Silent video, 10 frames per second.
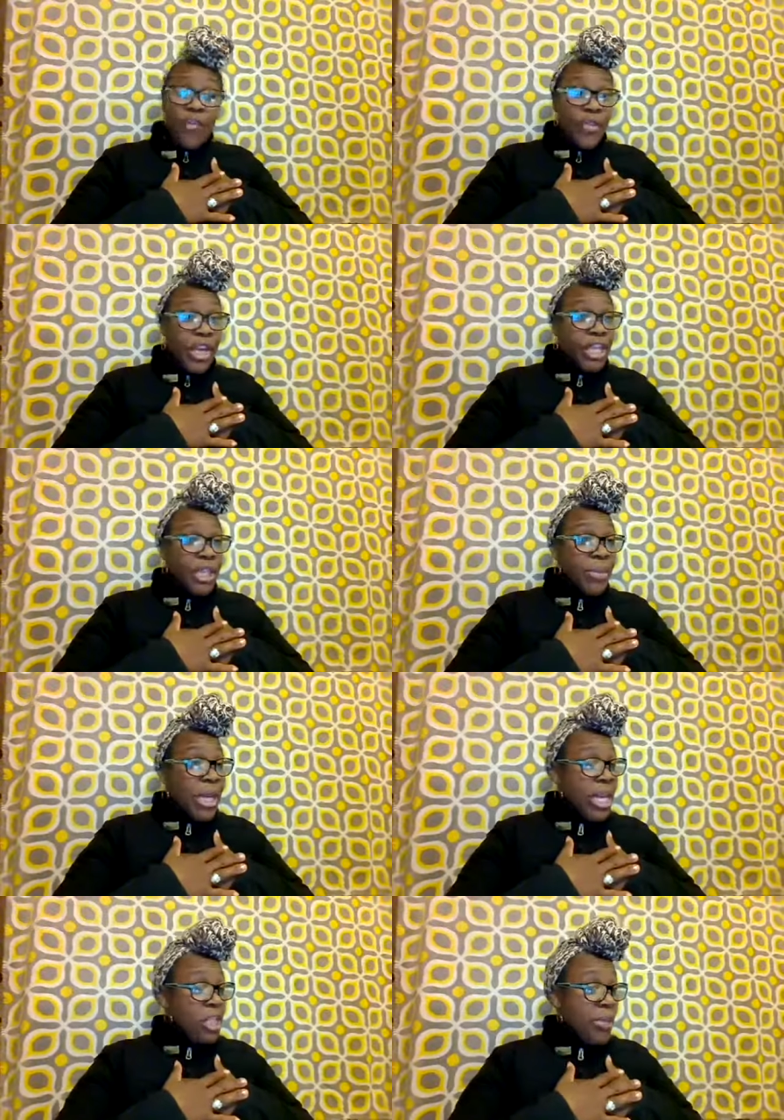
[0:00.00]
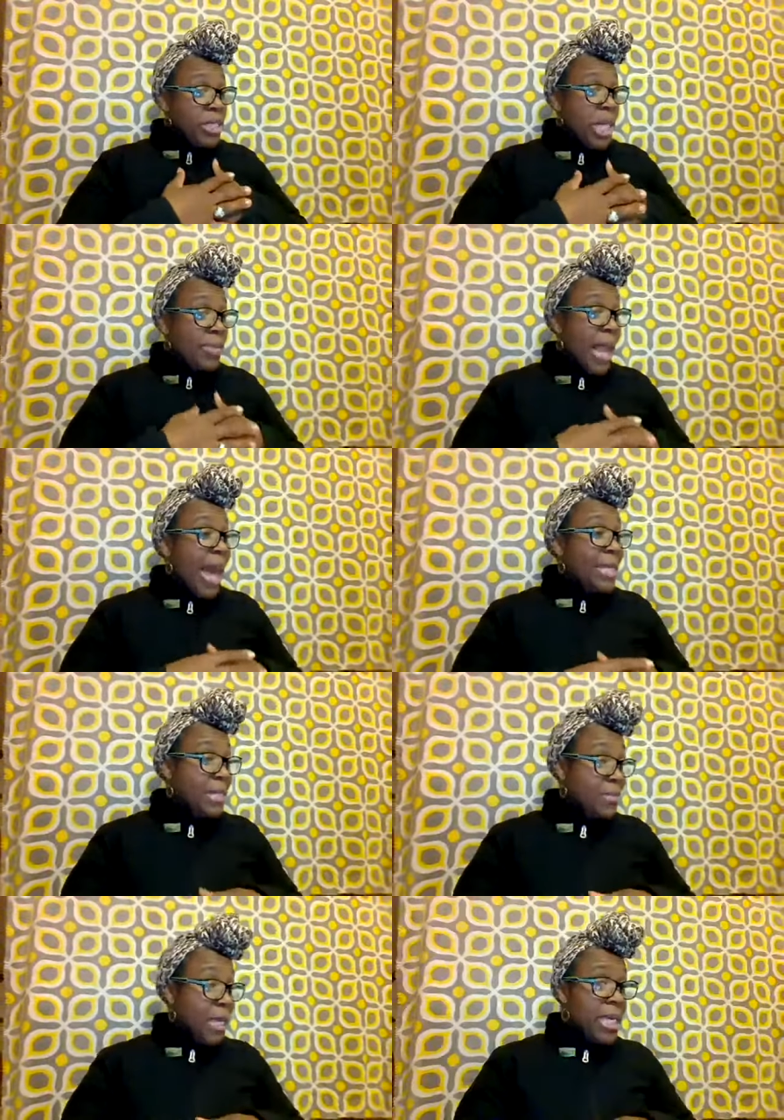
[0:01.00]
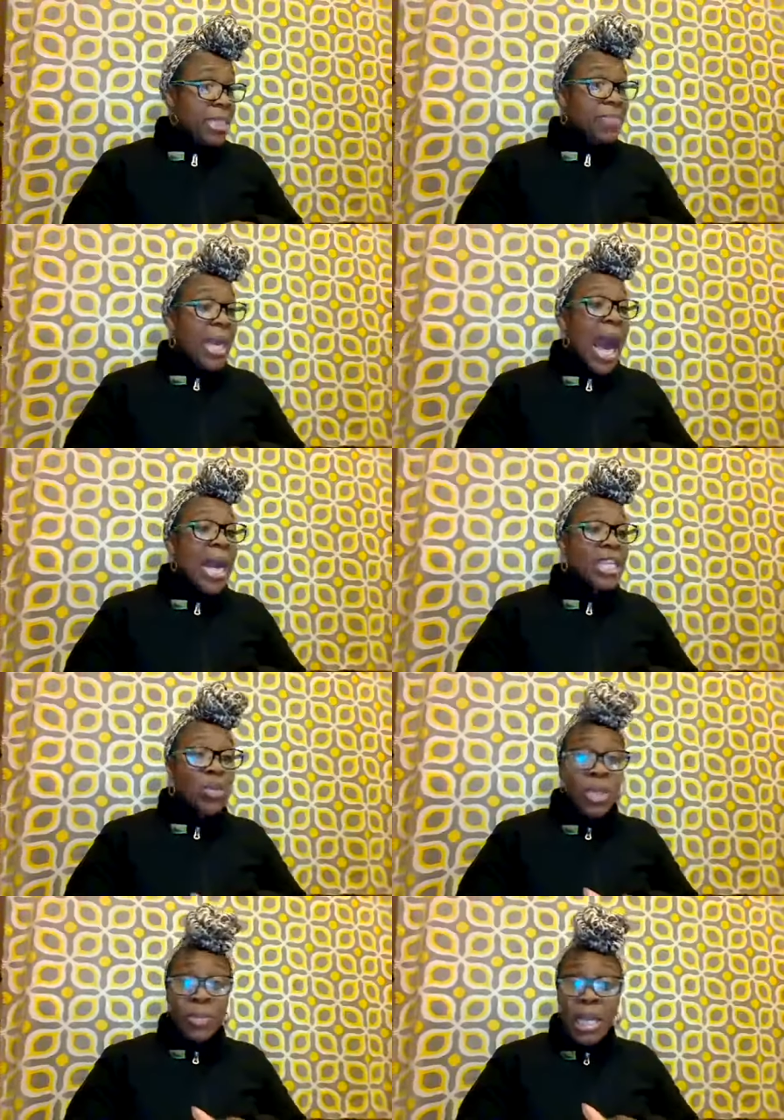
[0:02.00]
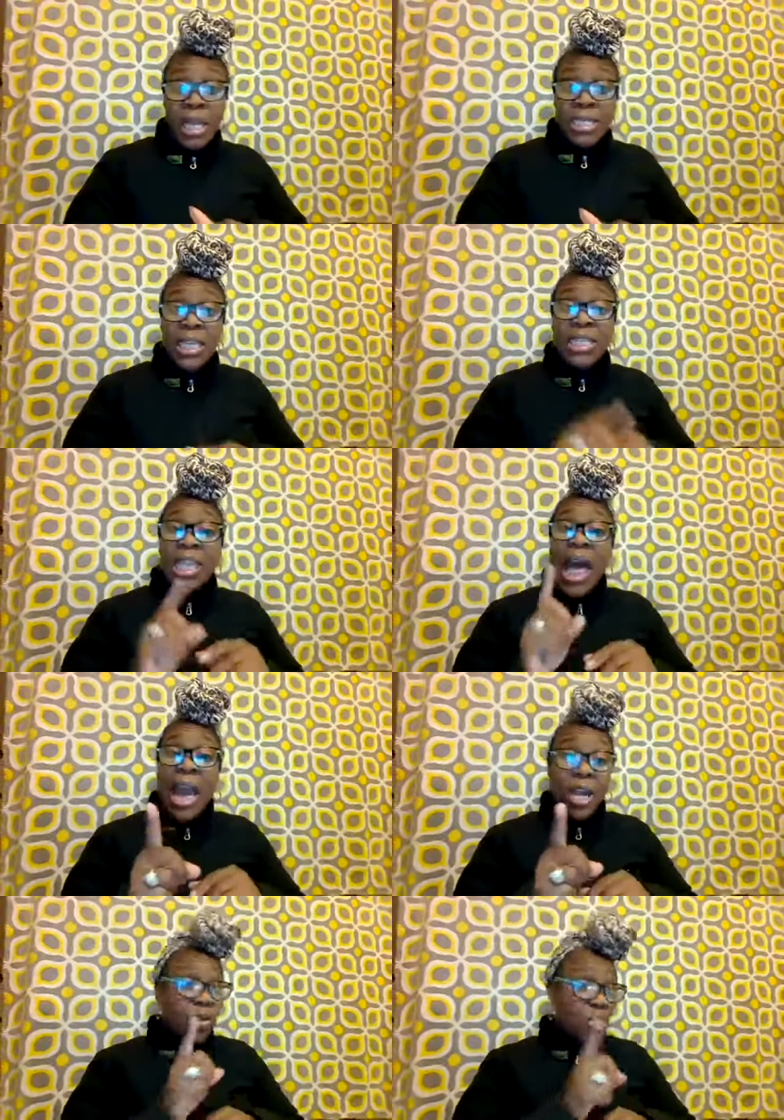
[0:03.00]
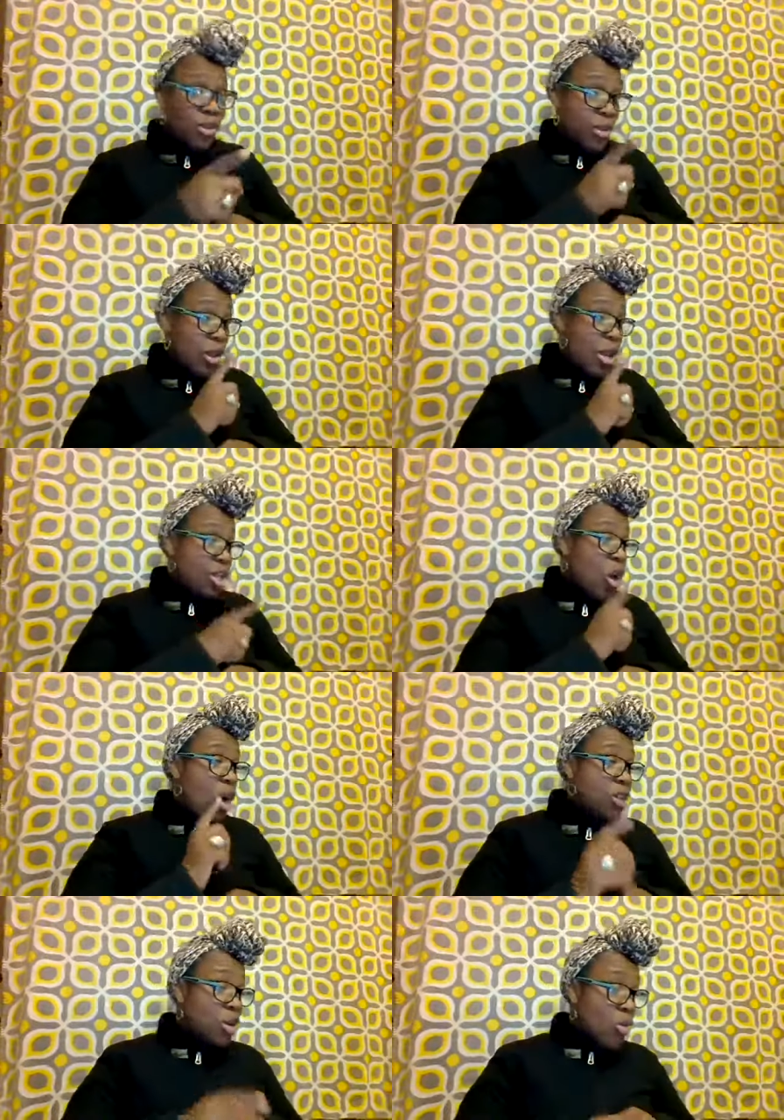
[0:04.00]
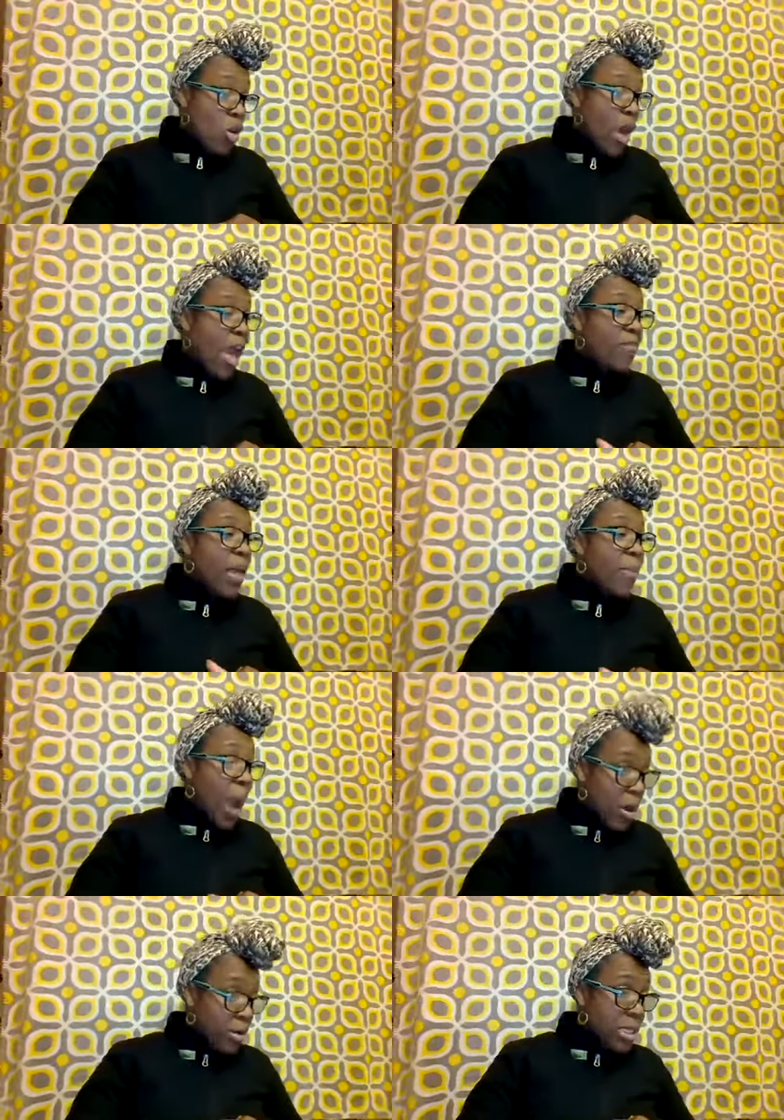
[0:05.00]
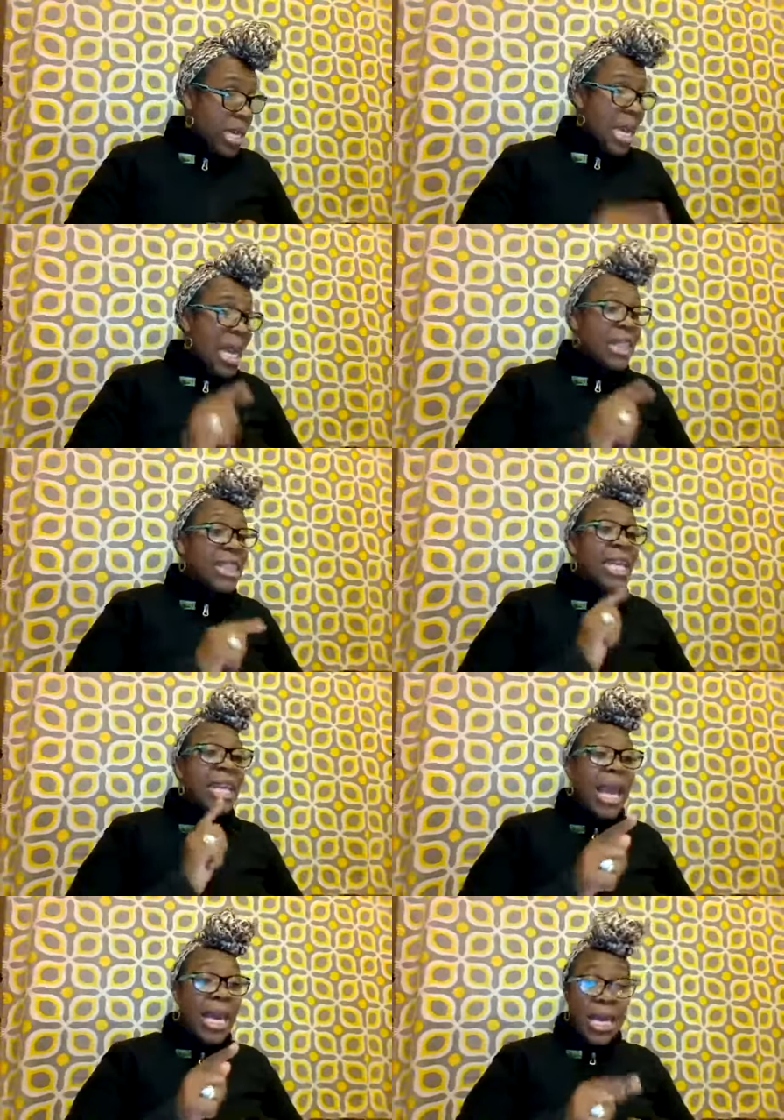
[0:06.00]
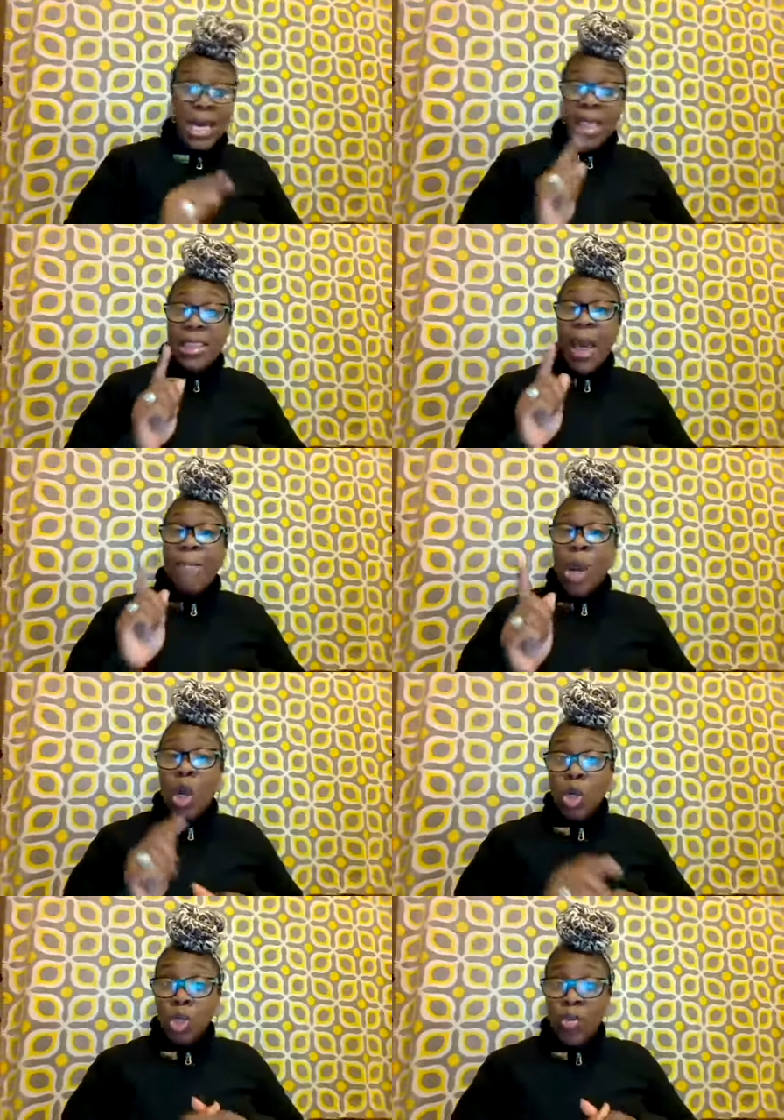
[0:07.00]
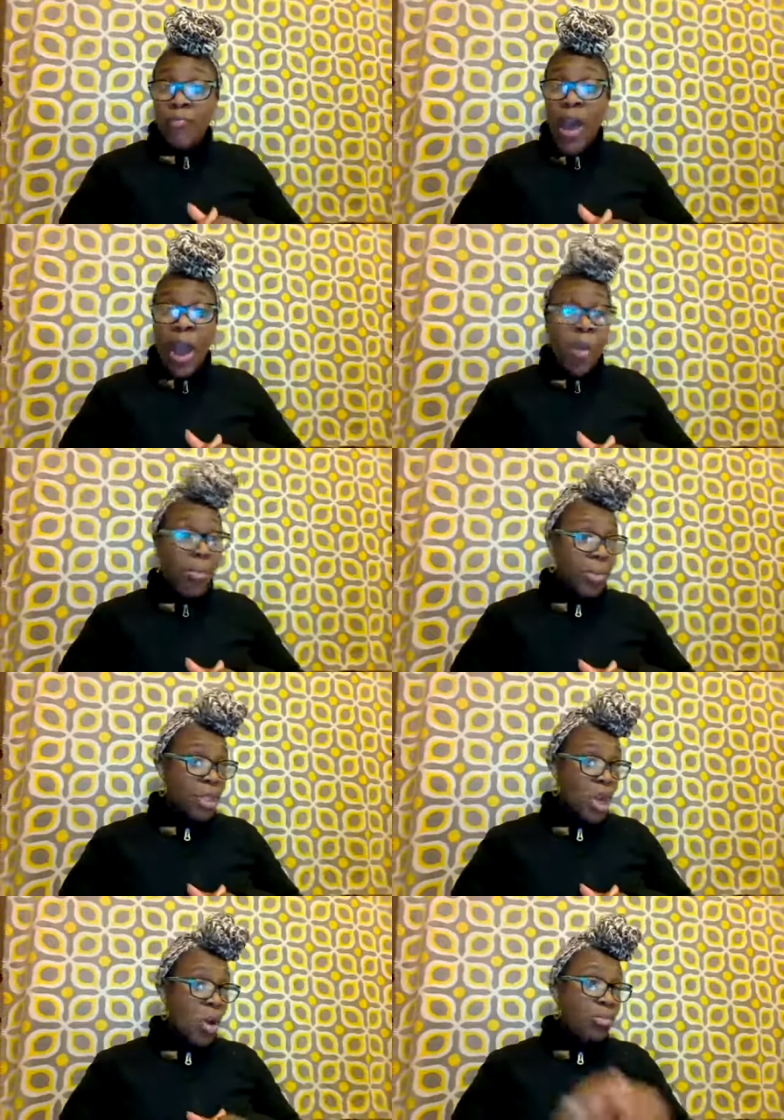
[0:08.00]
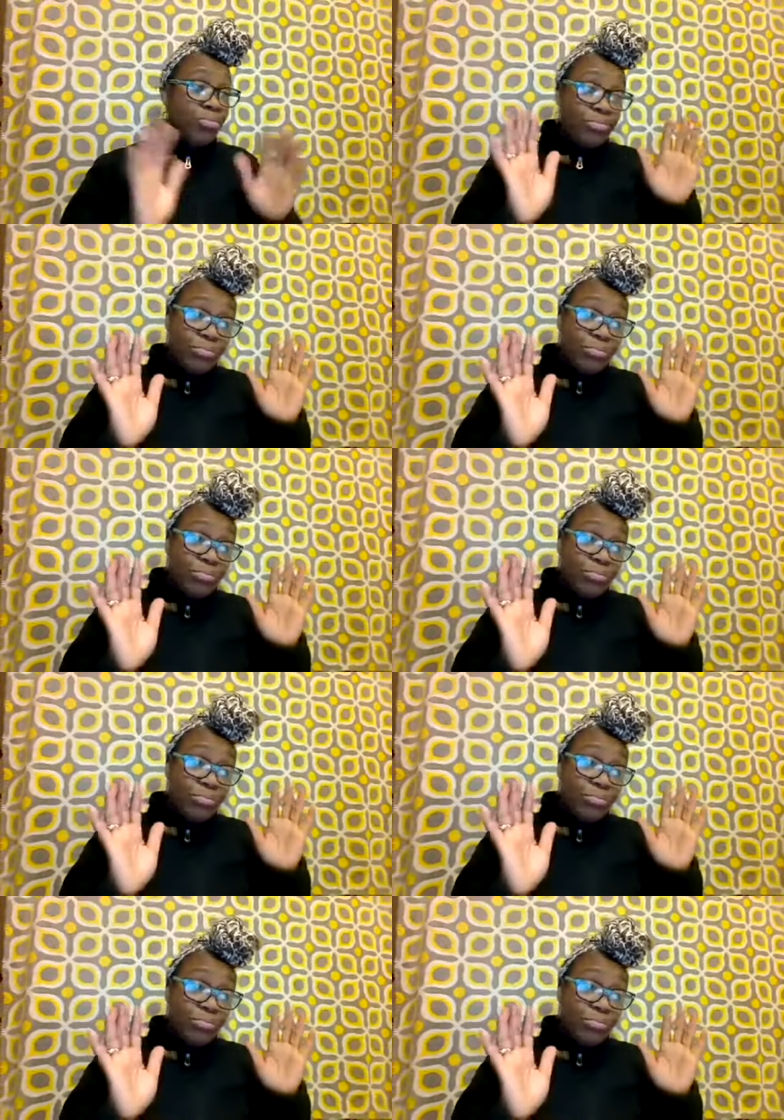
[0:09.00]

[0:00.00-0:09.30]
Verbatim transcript: Forget them kids. Y'all better stop lying to them kids and be honest with them kids because liars is also going to have their part in the lake that burns with fire and brimstone.